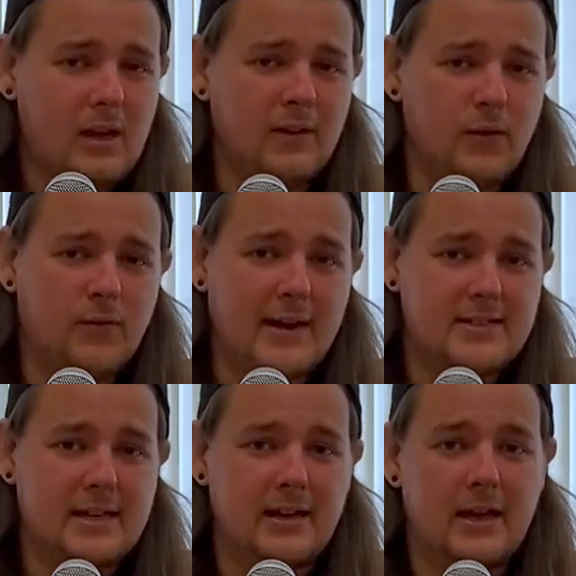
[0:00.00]
If you
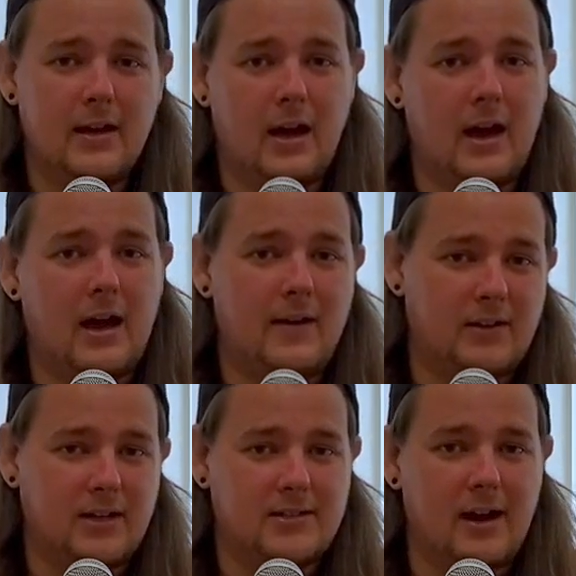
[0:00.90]
fancy having
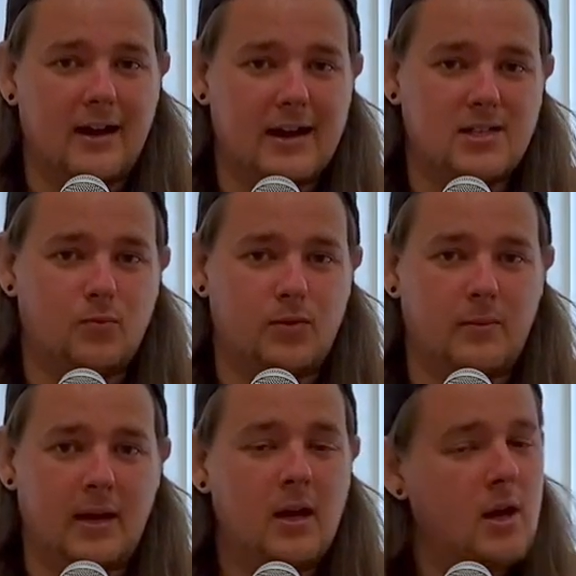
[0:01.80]
a guitar lesson with
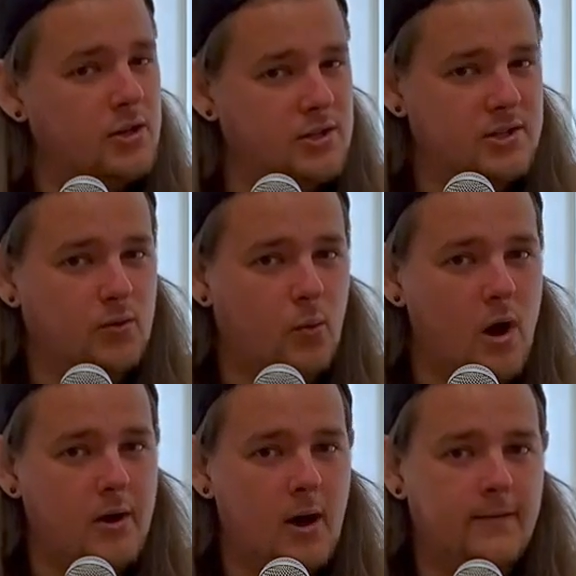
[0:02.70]
me, just a
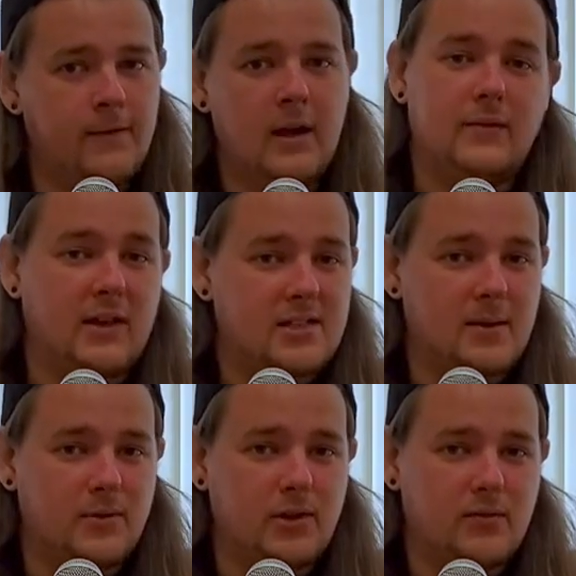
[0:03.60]
one-off. If there's
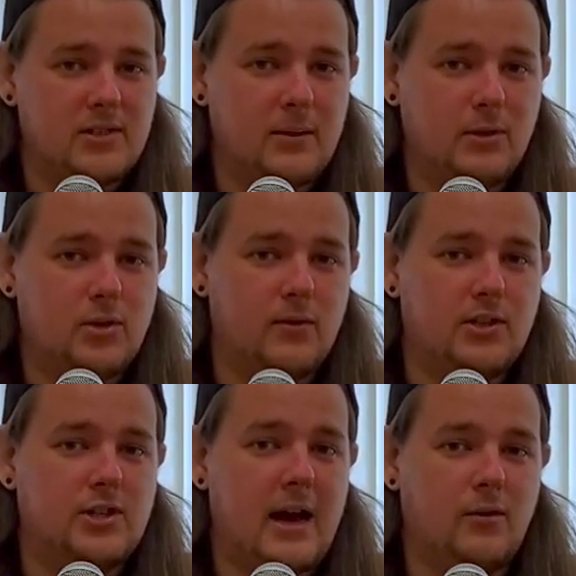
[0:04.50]
something you've seen me do on the
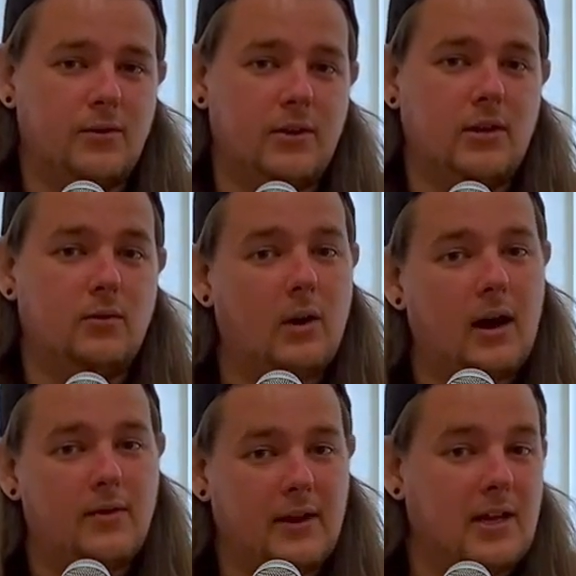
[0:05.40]
channel that you
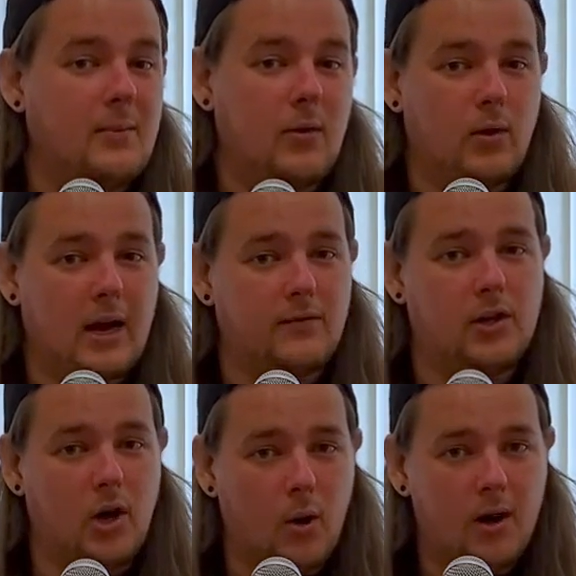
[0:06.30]
think you might want to have a
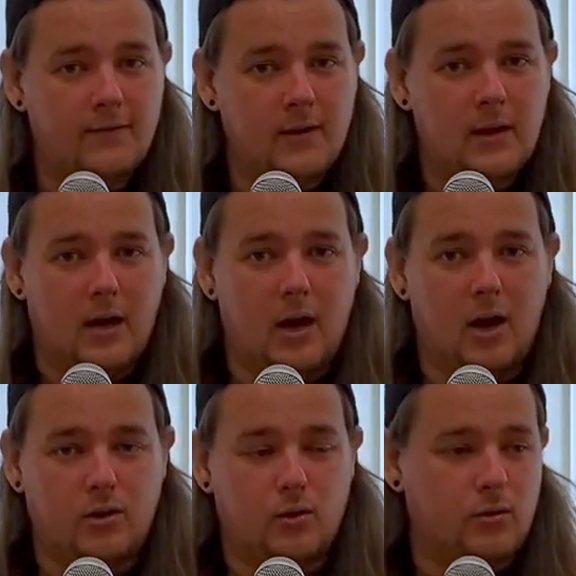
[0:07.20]
go of,
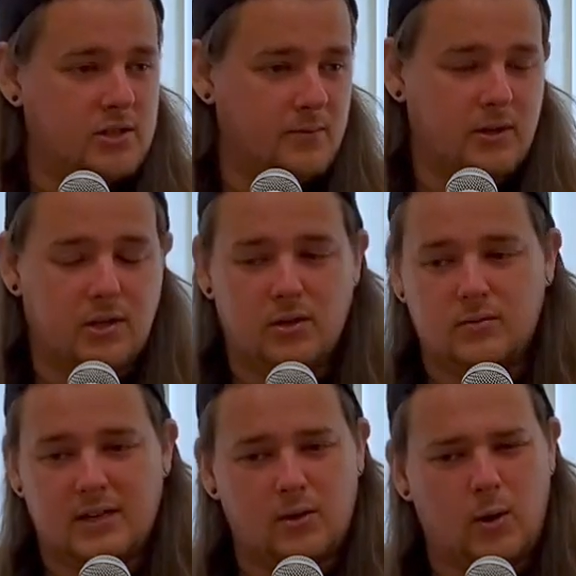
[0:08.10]
or something you
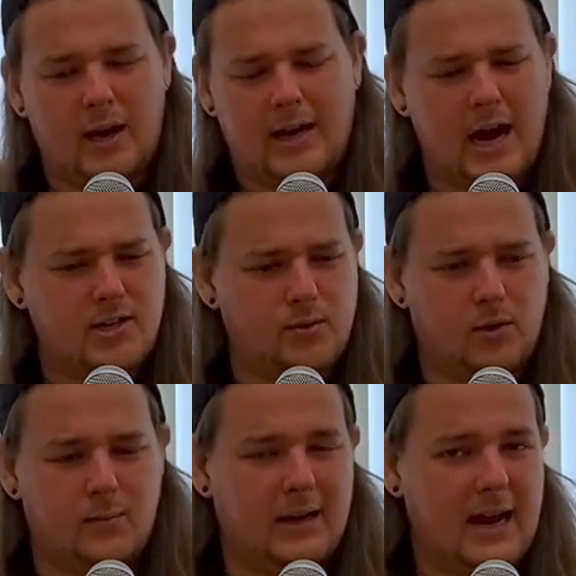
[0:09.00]
didn't quite catch in one
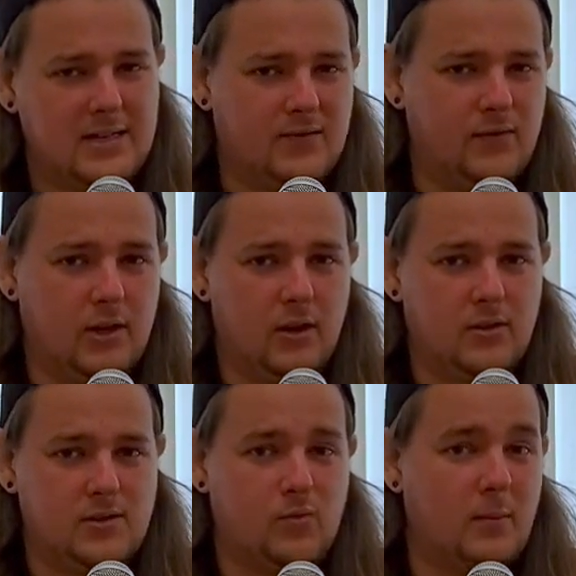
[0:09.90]
of my lesson
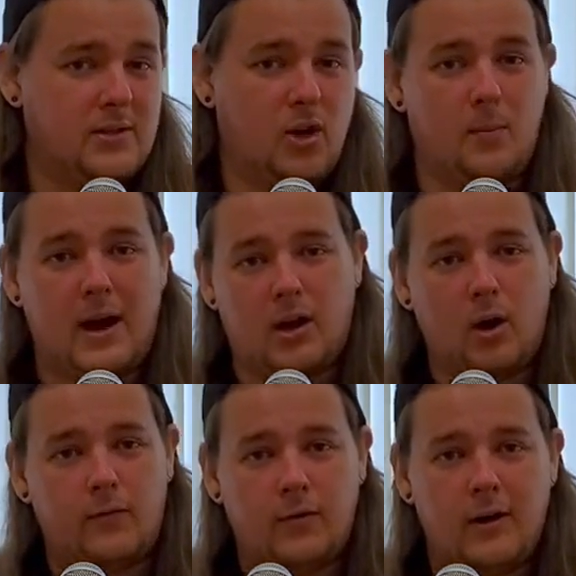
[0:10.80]
videos and want me to go back
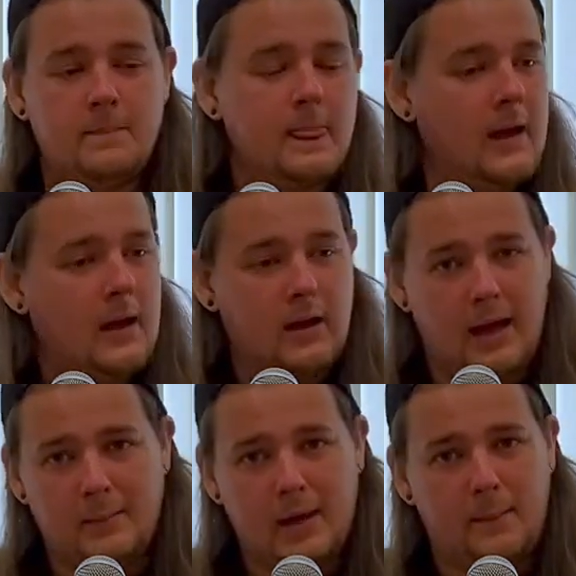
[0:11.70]
over it,
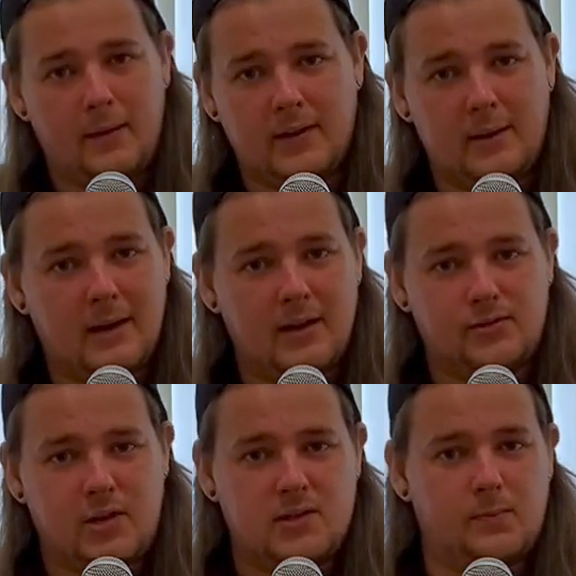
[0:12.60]
hit me up on the email
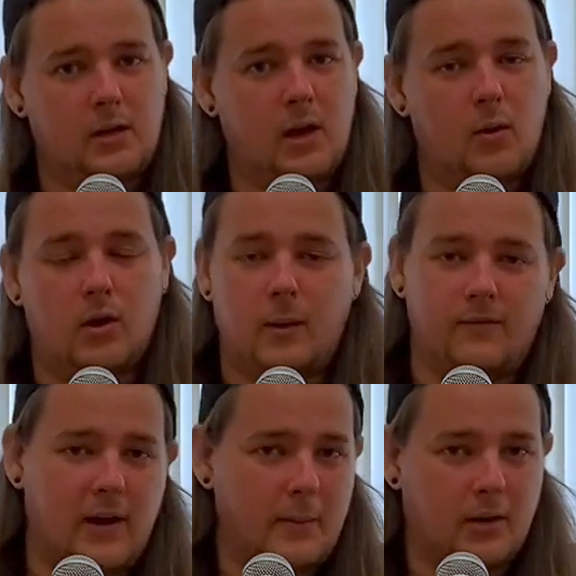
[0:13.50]
address below, or come
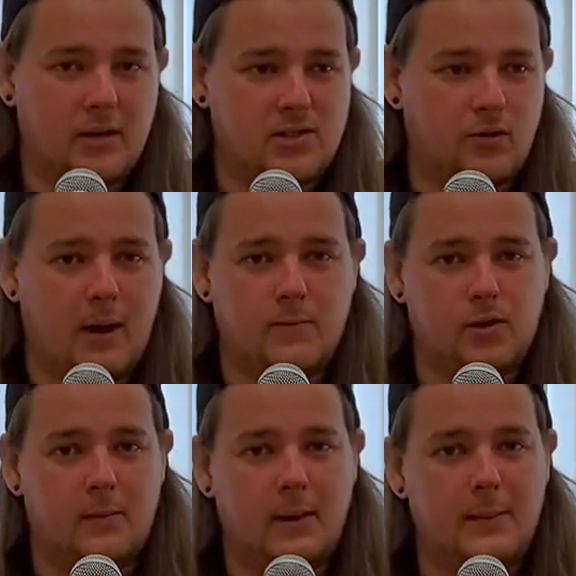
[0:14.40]
find me on Instagram,
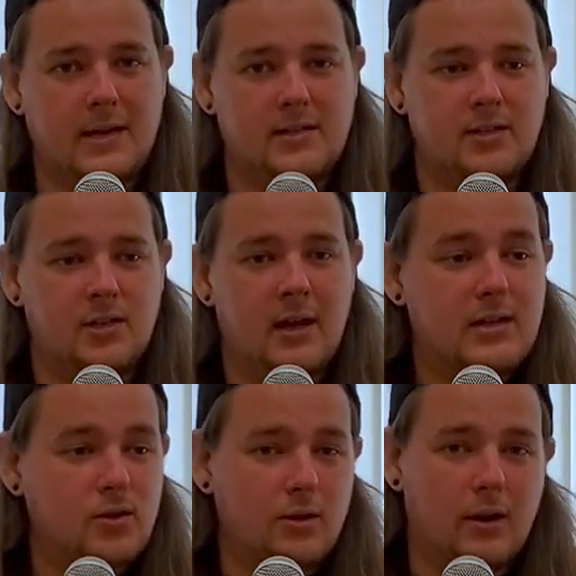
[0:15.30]
drop me a message.
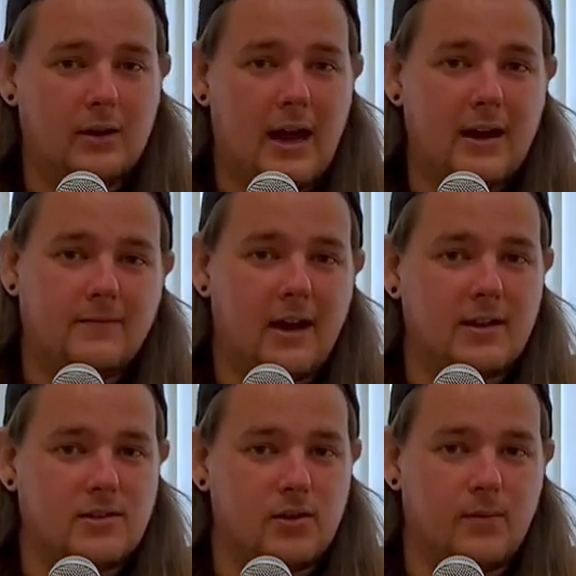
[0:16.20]
It's all online via
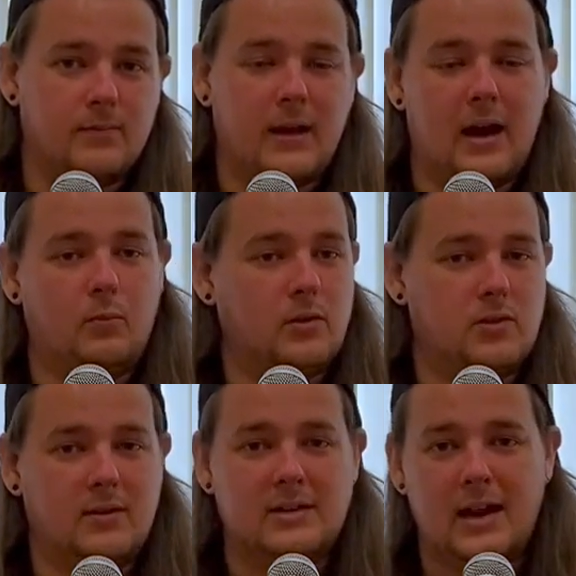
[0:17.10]
Zoom, and we'll
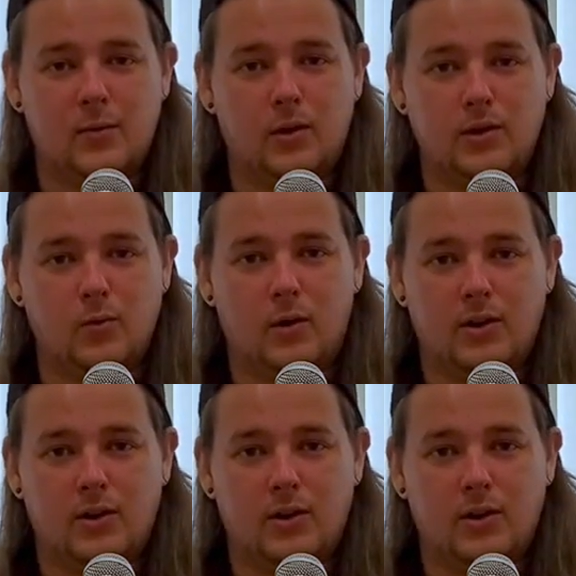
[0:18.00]
do exactly what you want